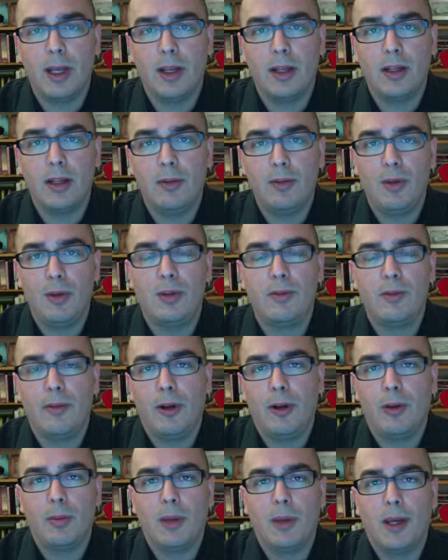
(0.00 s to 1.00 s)
and if you don't
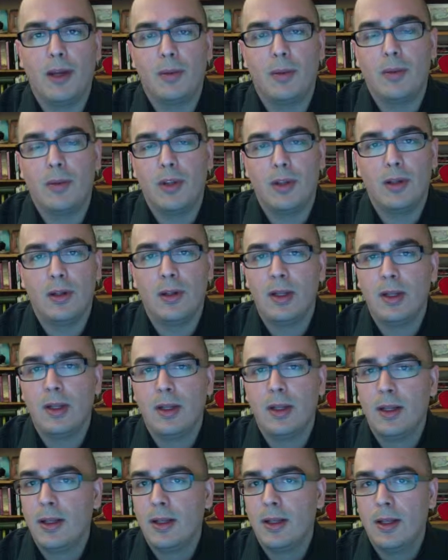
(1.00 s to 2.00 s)
follow back within
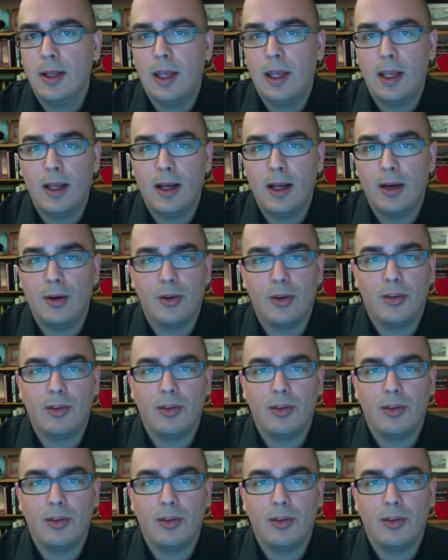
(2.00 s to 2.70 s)
8 hours or